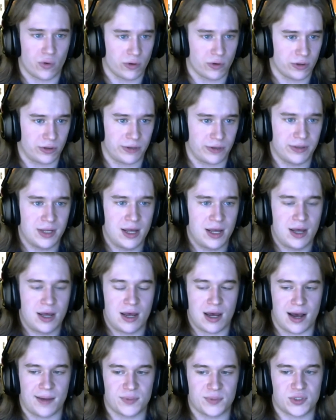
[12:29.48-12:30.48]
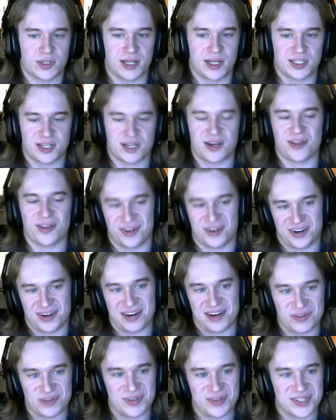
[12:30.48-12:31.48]
Portal, so that's another
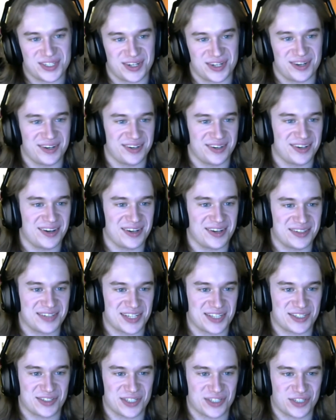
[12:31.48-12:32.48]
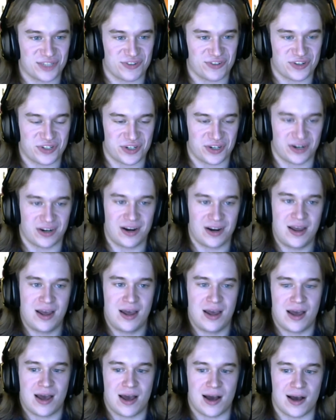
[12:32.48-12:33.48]
influence on Desolus for sure.
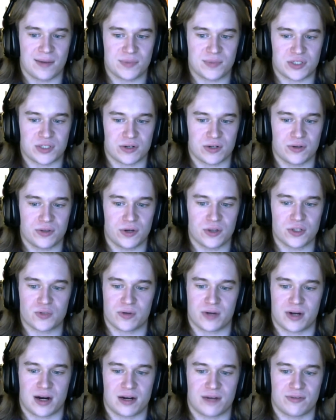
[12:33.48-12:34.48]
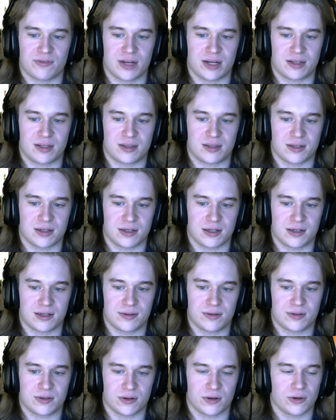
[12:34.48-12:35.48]
So those were kind of like the
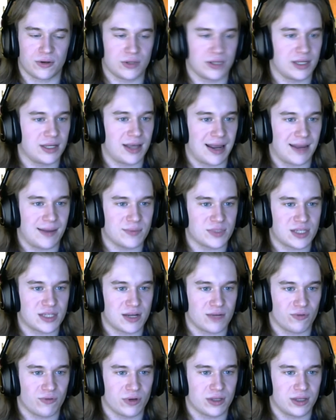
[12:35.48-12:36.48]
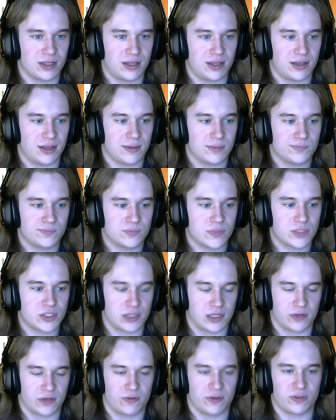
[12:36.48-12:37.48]
early games that really
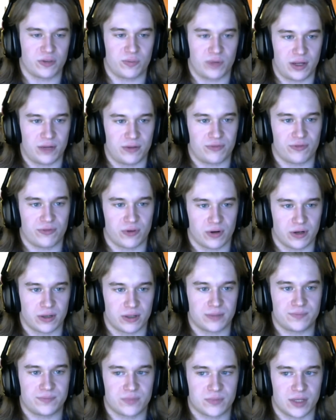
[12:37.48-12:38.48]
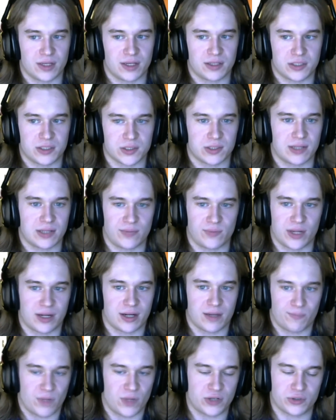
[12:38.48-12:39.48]
stuck with me for until I'm
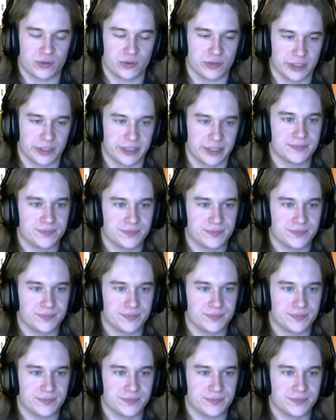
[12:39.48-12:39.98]
like much older.